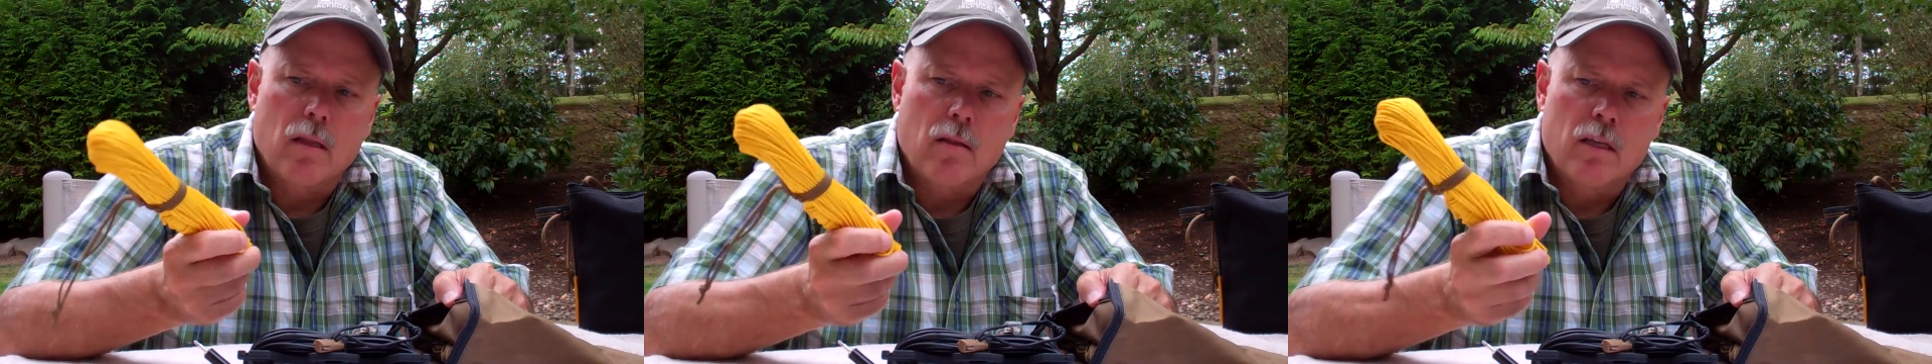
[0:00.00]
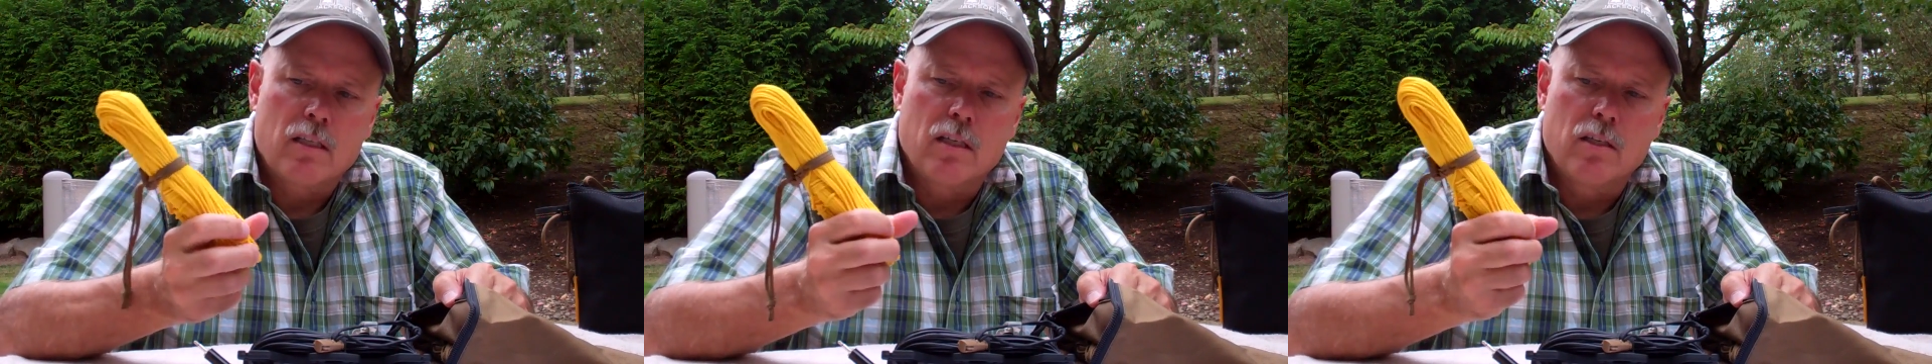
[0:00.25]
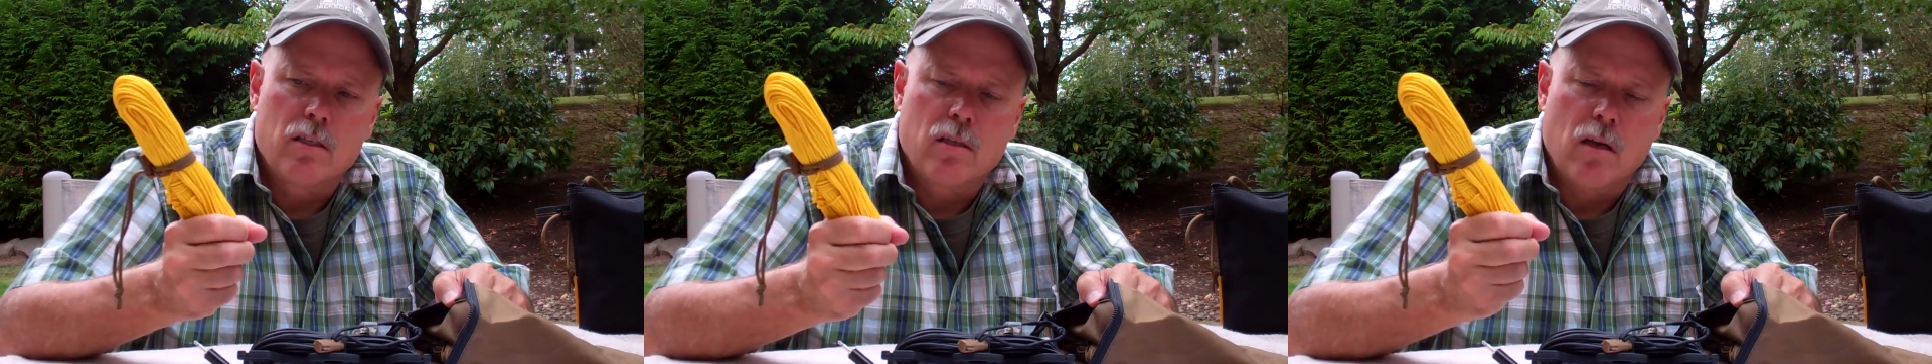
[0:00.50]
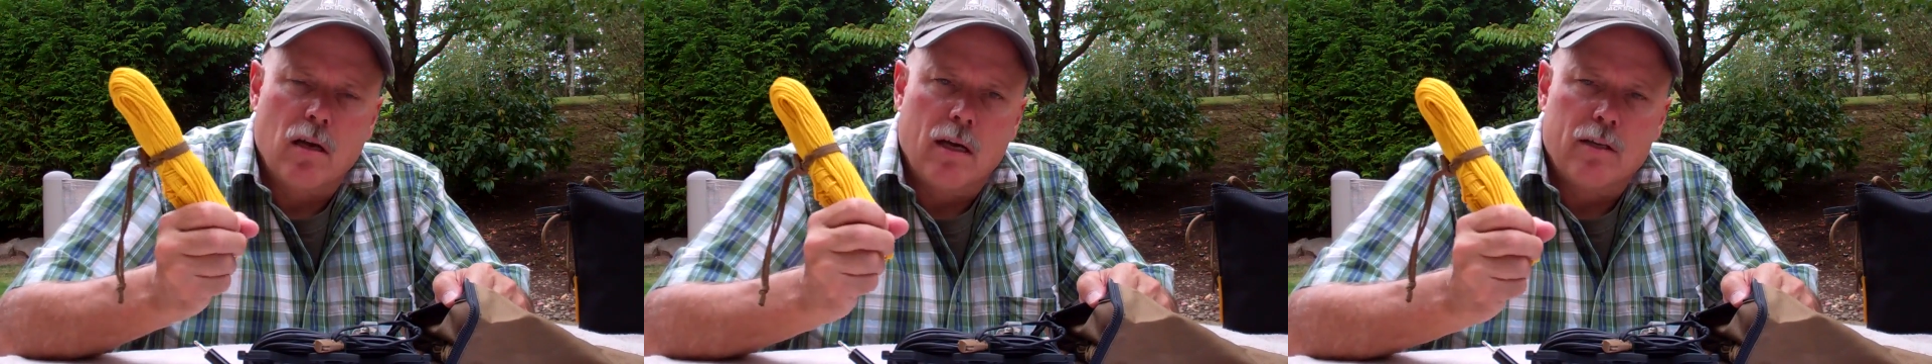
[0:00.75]
this is
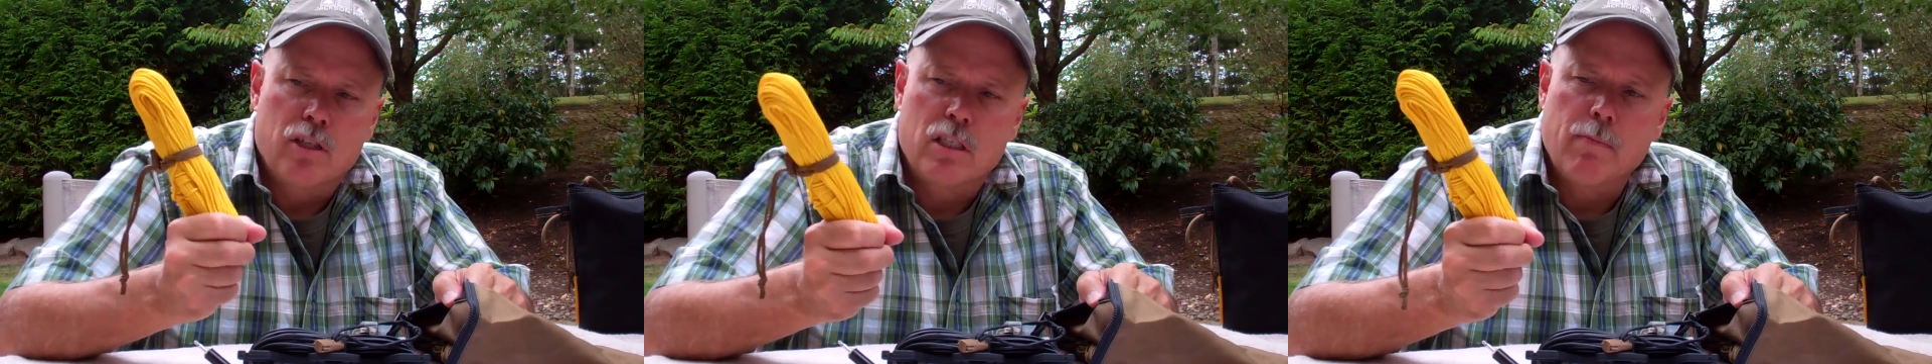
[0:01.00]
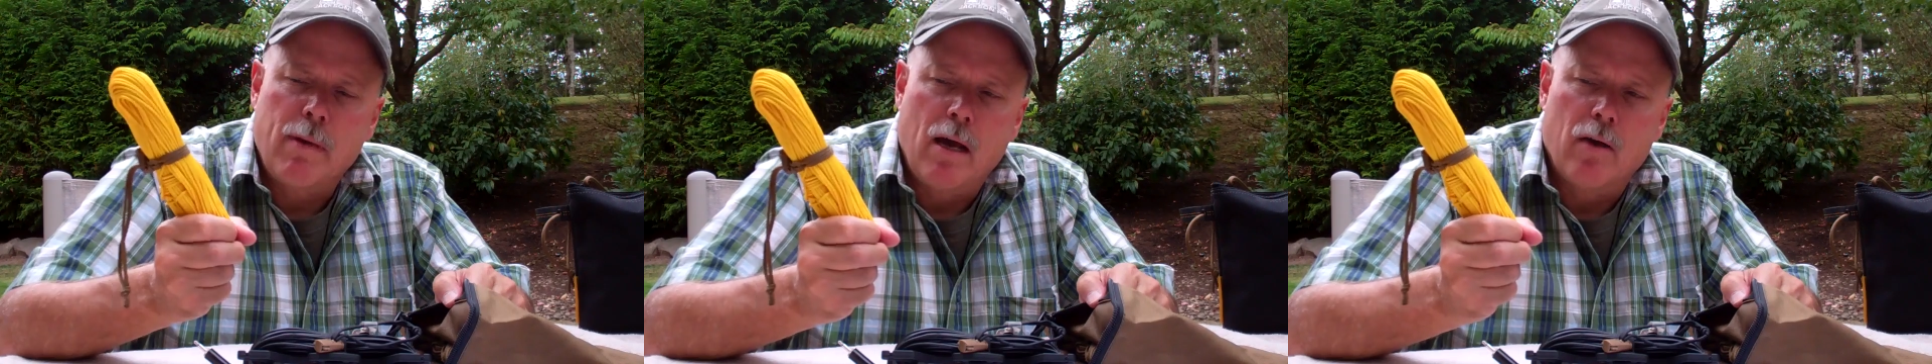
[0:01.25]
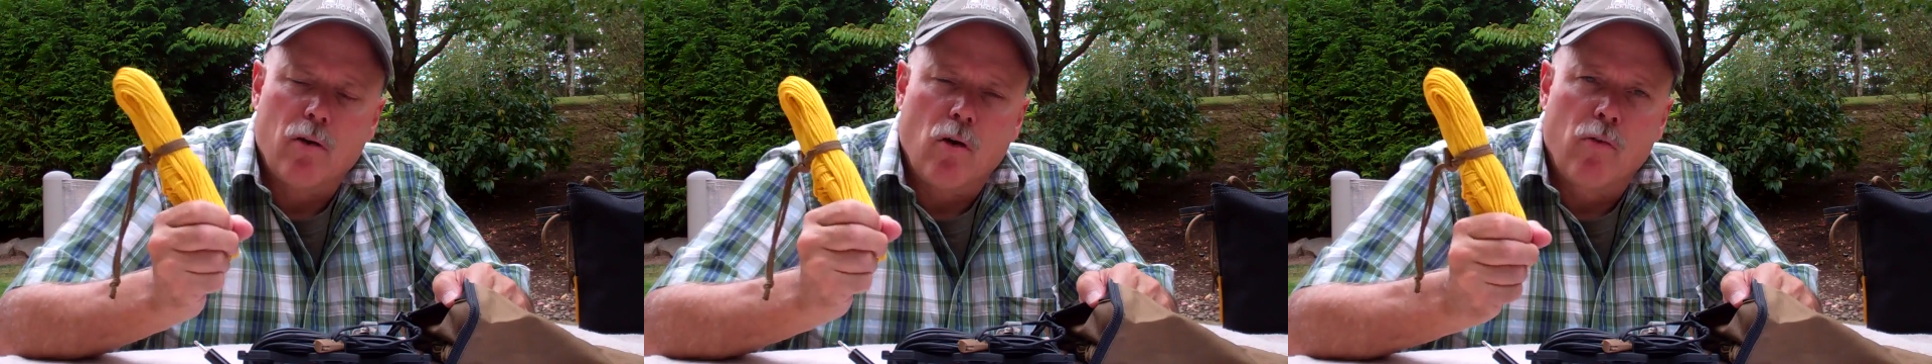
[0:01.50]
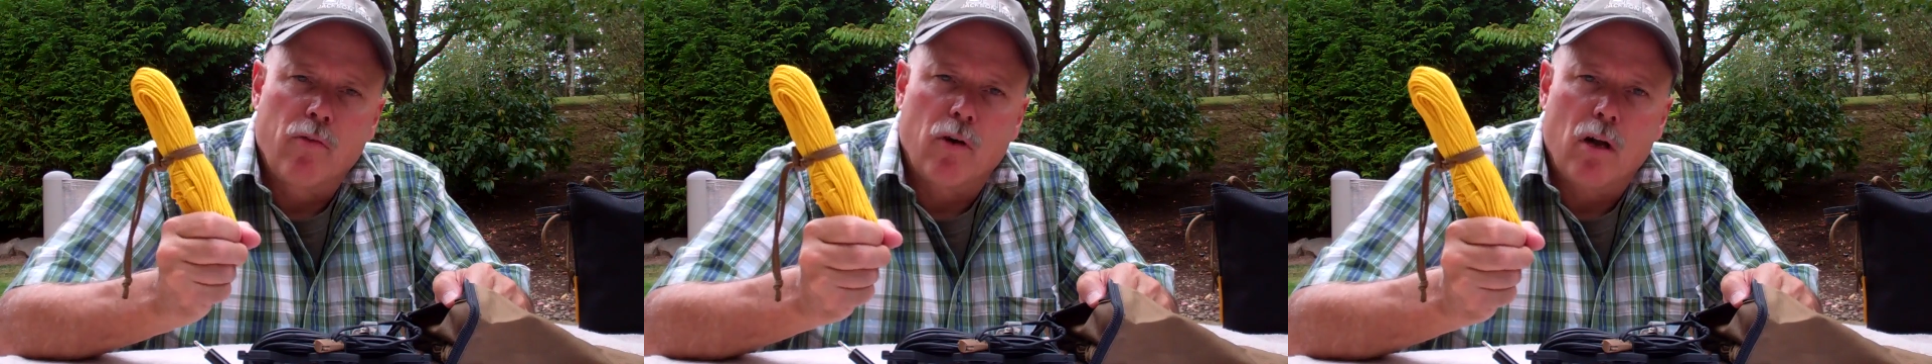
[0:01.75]
uh, just about over